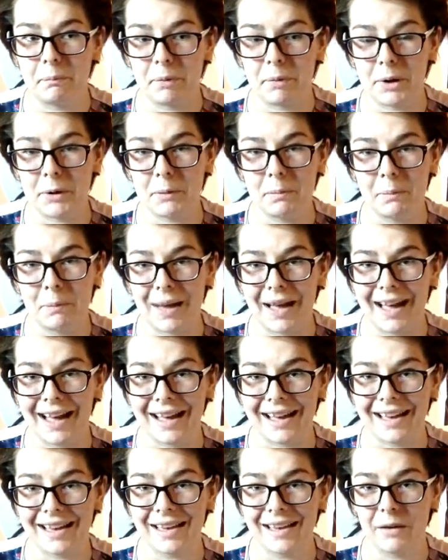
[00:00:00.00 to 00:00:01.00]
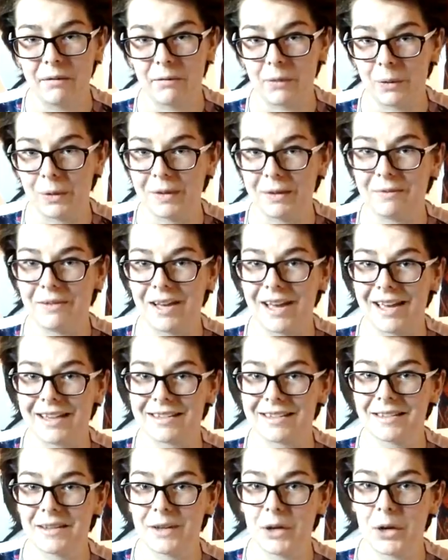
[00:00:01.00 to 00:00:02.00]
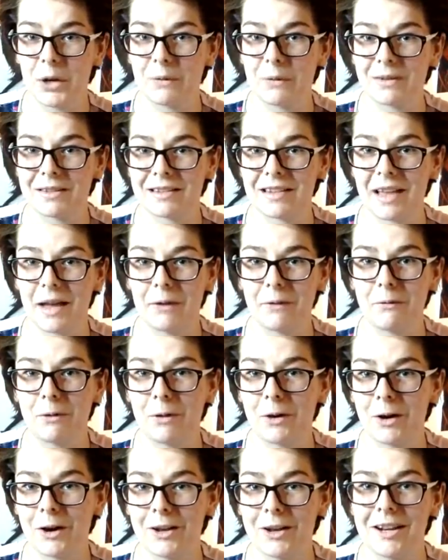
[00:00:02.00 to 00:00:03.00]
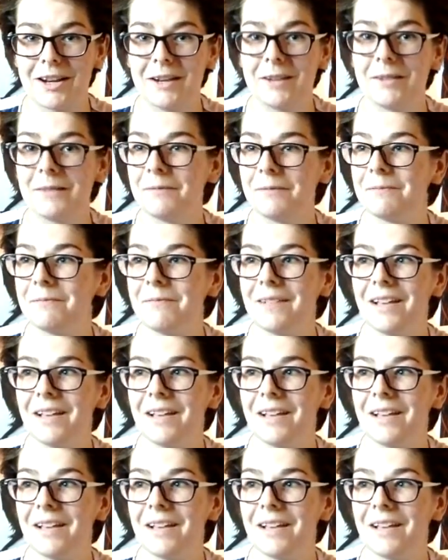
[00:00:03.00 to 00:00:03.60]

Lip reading: brought back Wally West, who was like forgotten